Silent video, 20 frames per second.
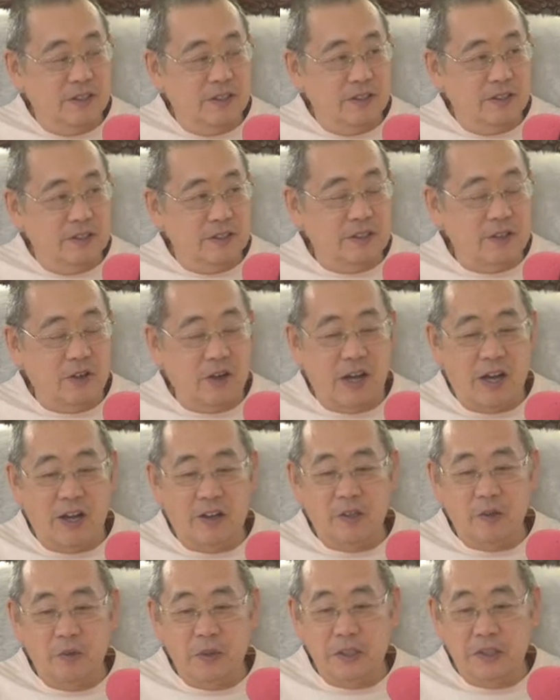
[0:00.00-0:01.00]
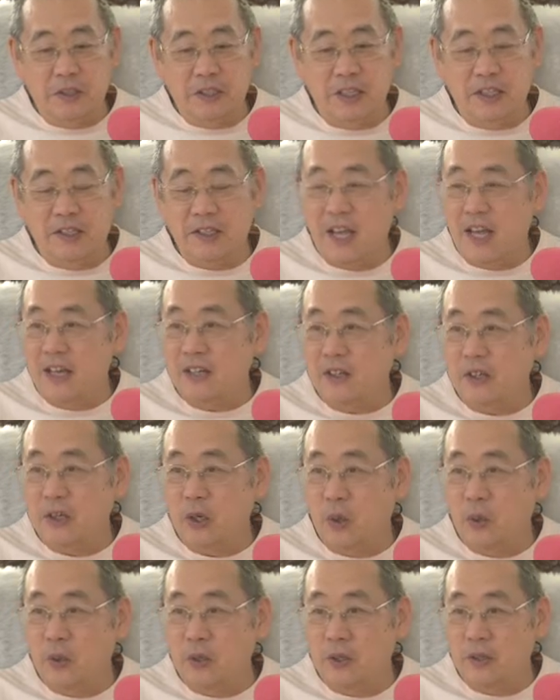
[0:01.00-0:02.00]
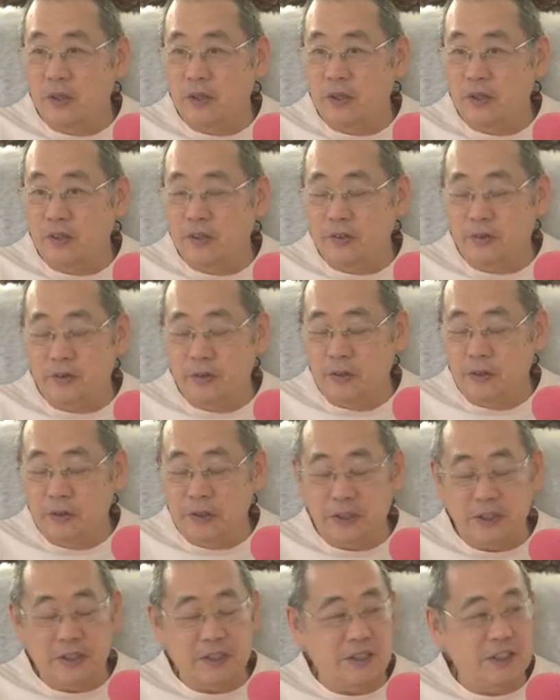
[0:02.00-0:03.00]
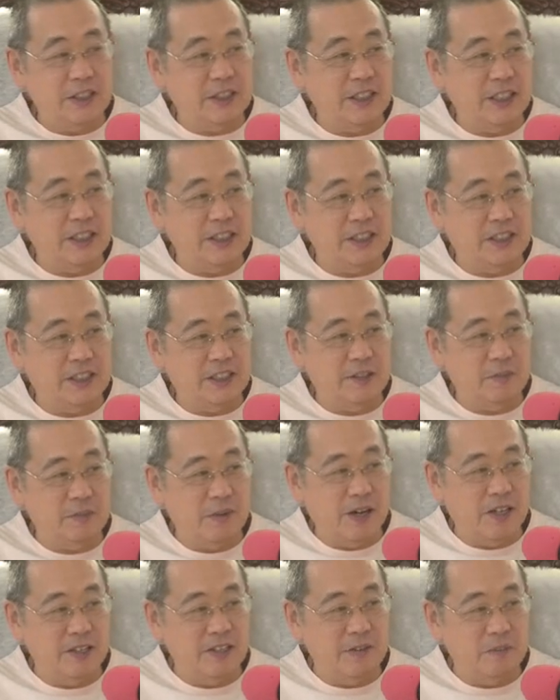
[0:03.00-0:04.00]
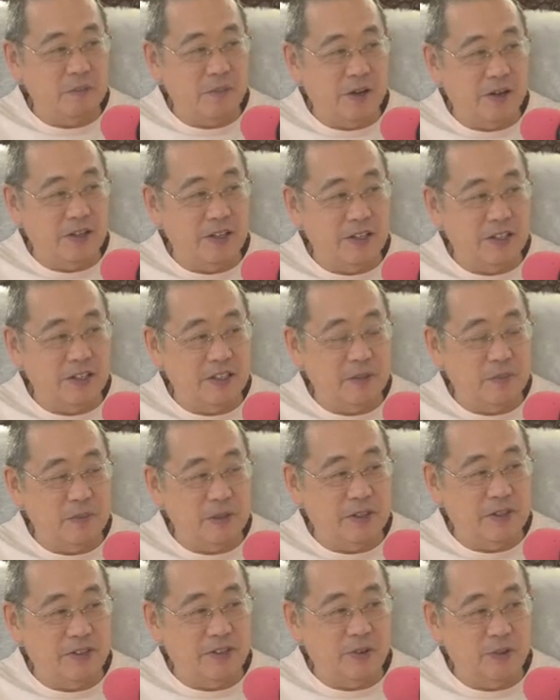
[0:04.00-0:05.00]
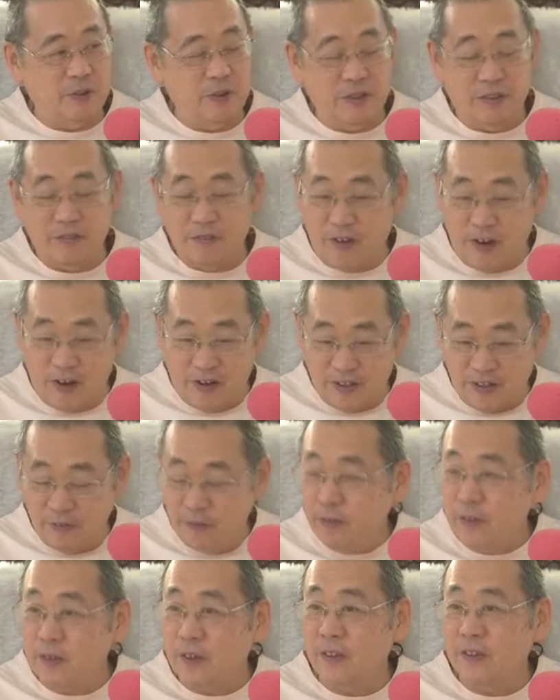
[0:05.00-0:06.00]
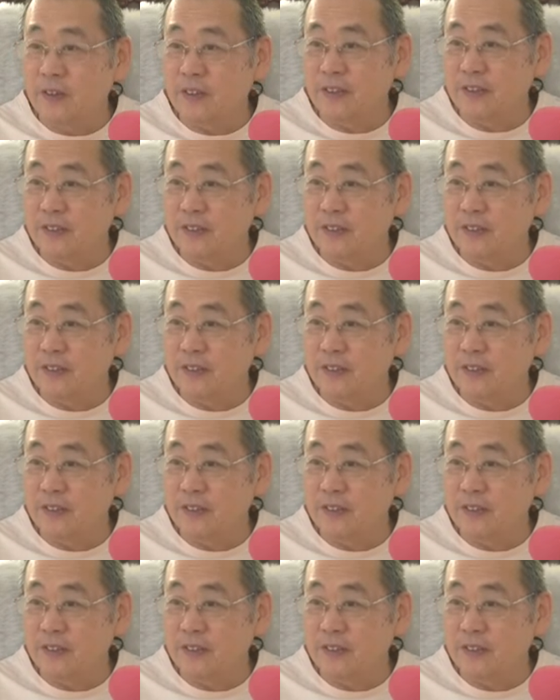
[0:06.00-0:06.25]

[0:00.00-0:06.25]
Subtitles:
So how do we attain that goal through using our senses, mind, and body in the material world? Very difficult.